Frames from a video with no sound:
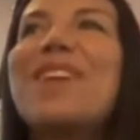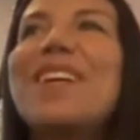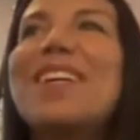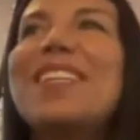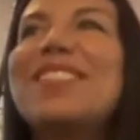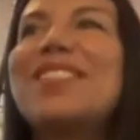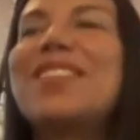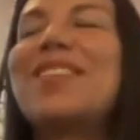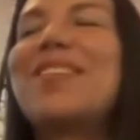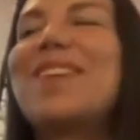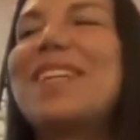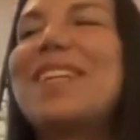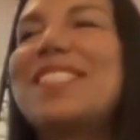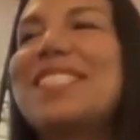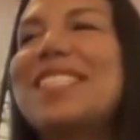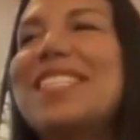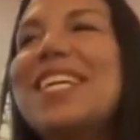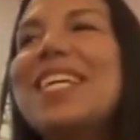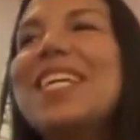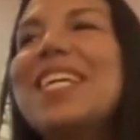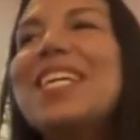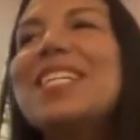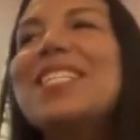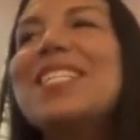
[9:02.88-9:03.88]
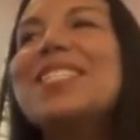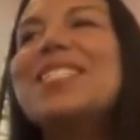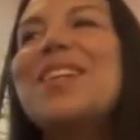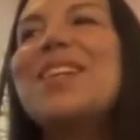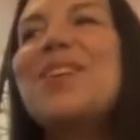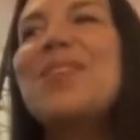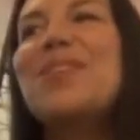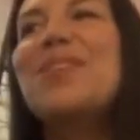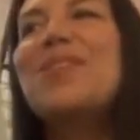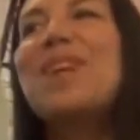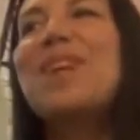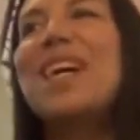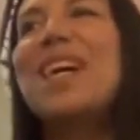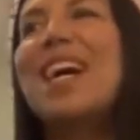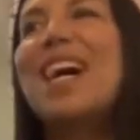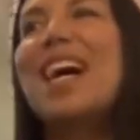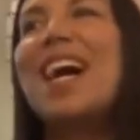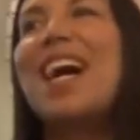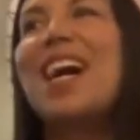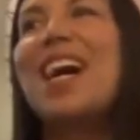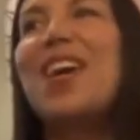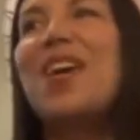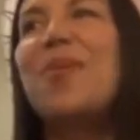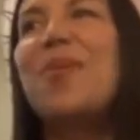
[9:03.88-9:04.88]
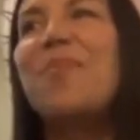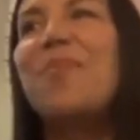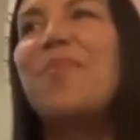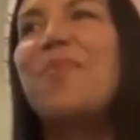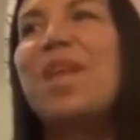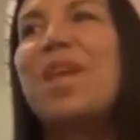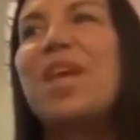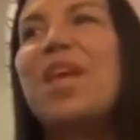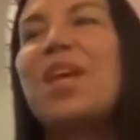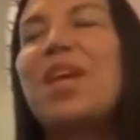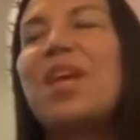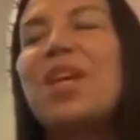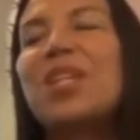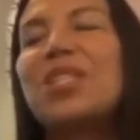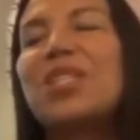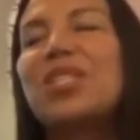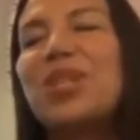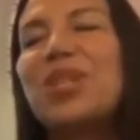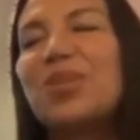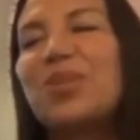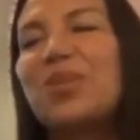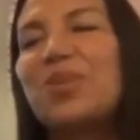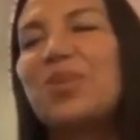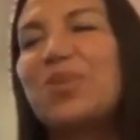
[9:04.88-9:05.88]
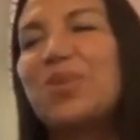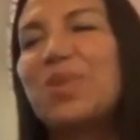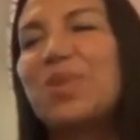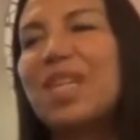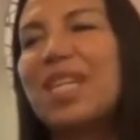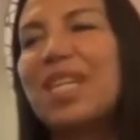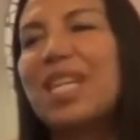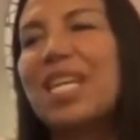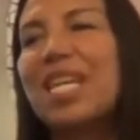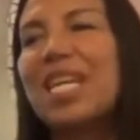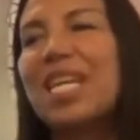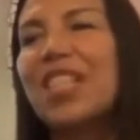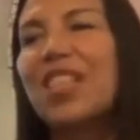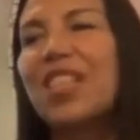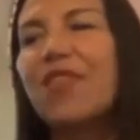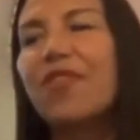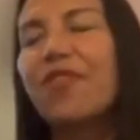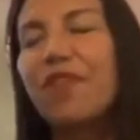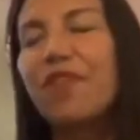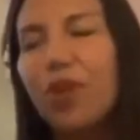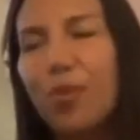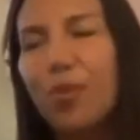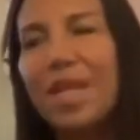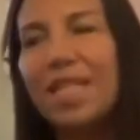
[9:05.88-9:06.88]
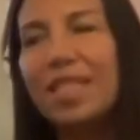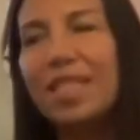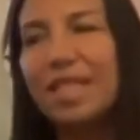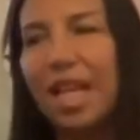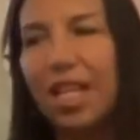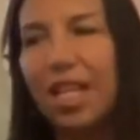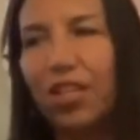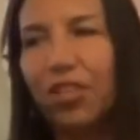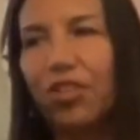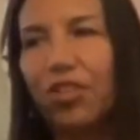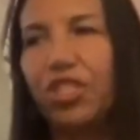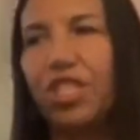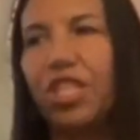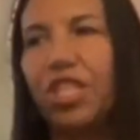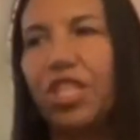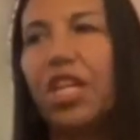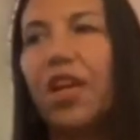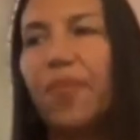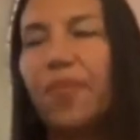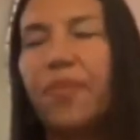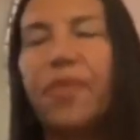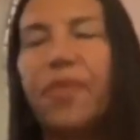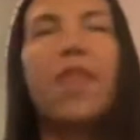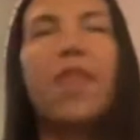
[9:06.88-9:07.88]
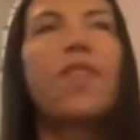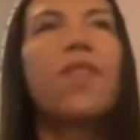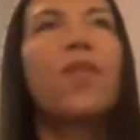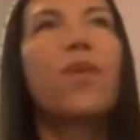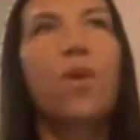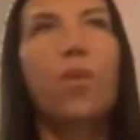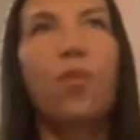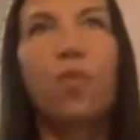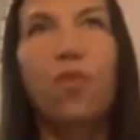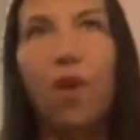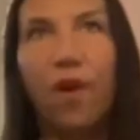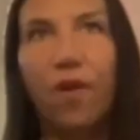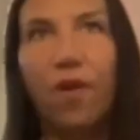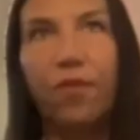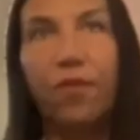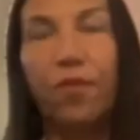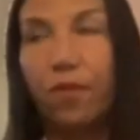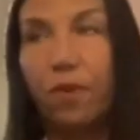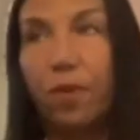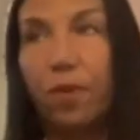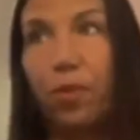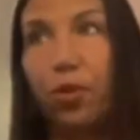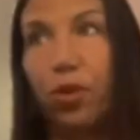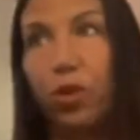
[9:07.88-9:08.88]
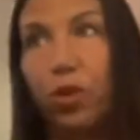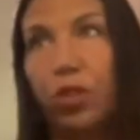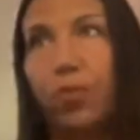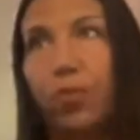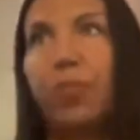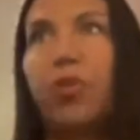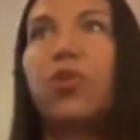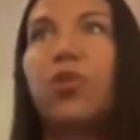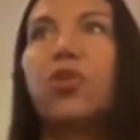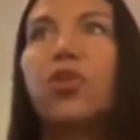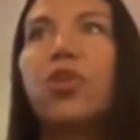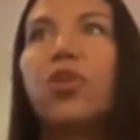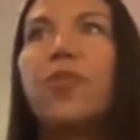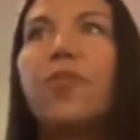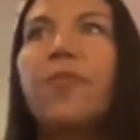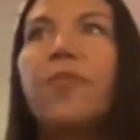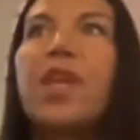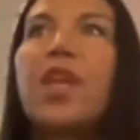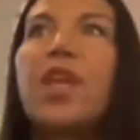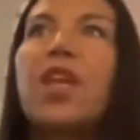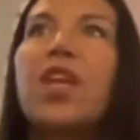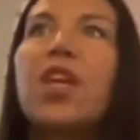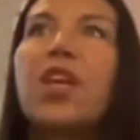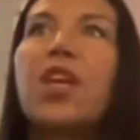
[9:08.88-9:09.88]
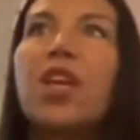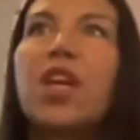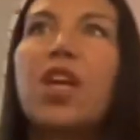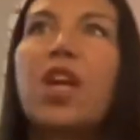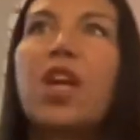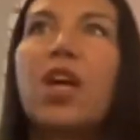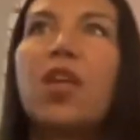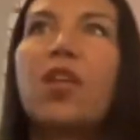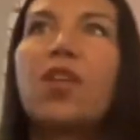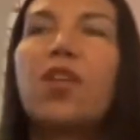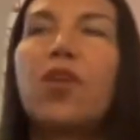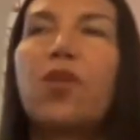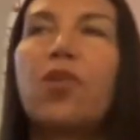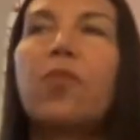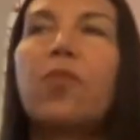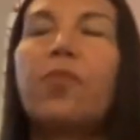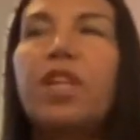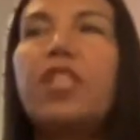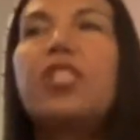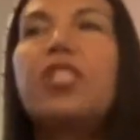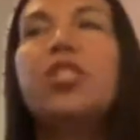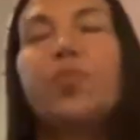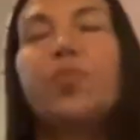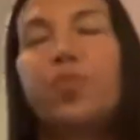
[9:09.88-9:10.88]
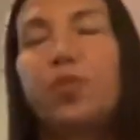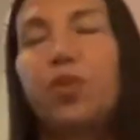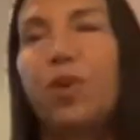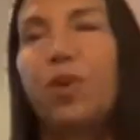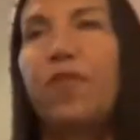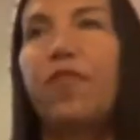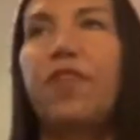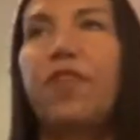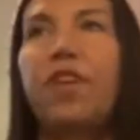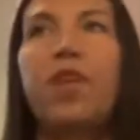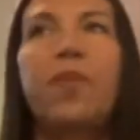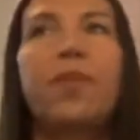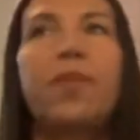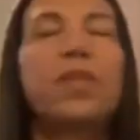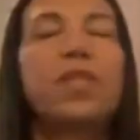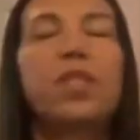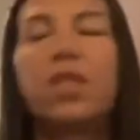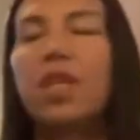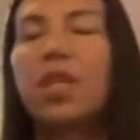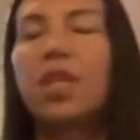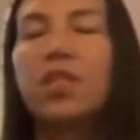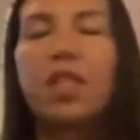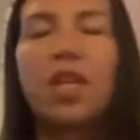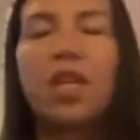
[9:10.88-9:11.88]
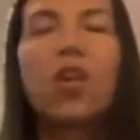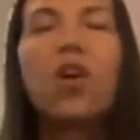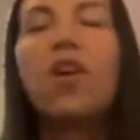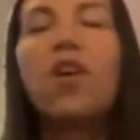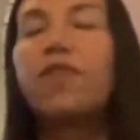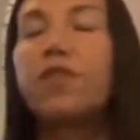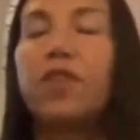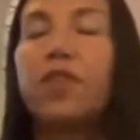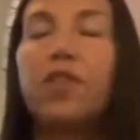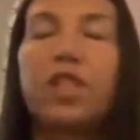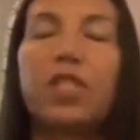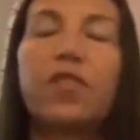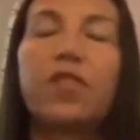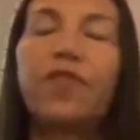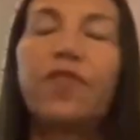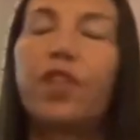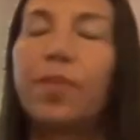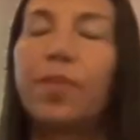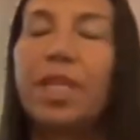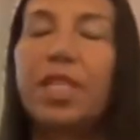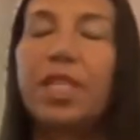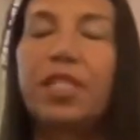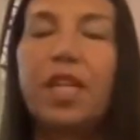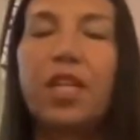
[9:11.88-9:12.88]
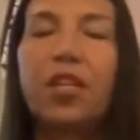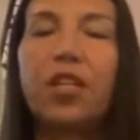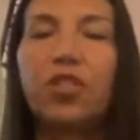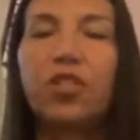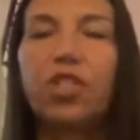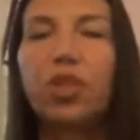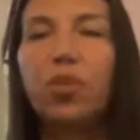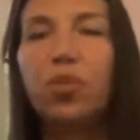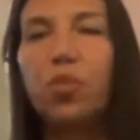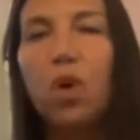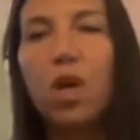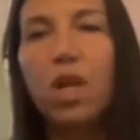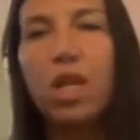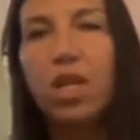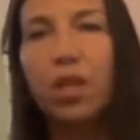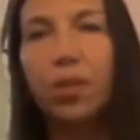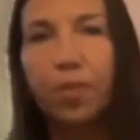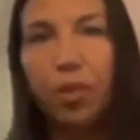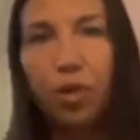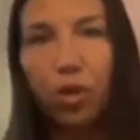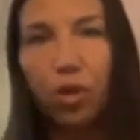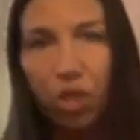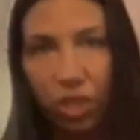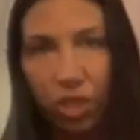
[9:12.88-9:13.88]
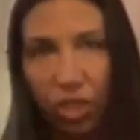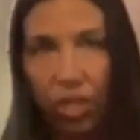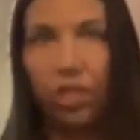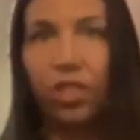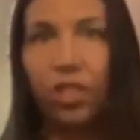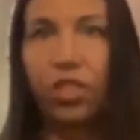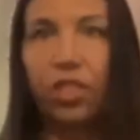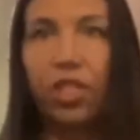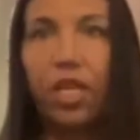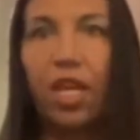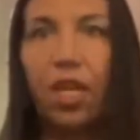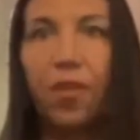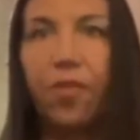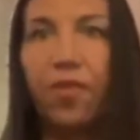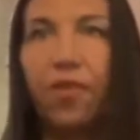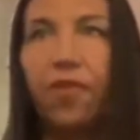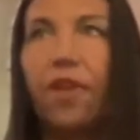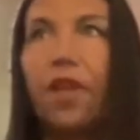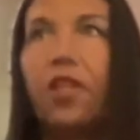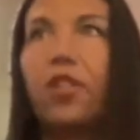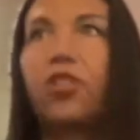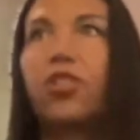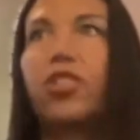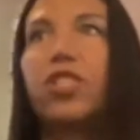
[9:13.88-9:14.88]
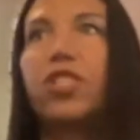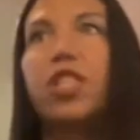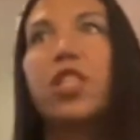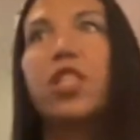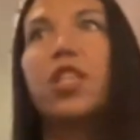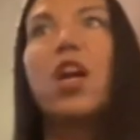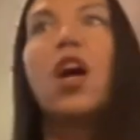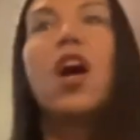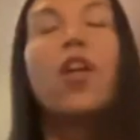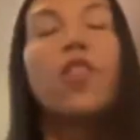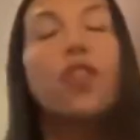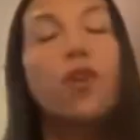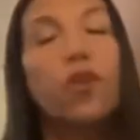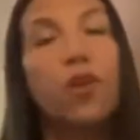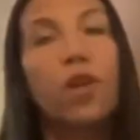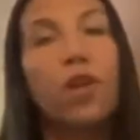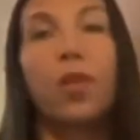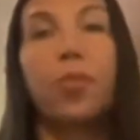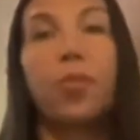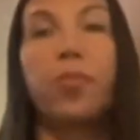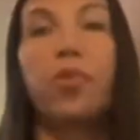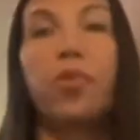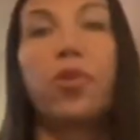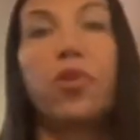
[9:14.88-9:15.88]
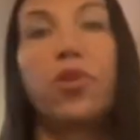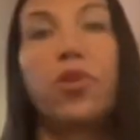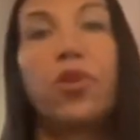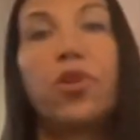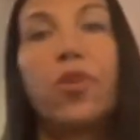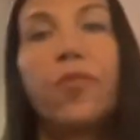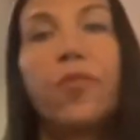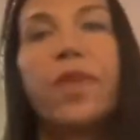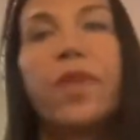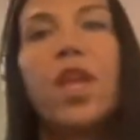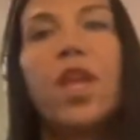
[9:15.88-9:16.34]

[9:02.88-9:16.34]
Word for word: I answer your question. So, um, so the fear-based energy of, of the push-pull, you know, the, each twin flame is is engulfed in this fear-based energy. One in a push type of energy, the other in a pull.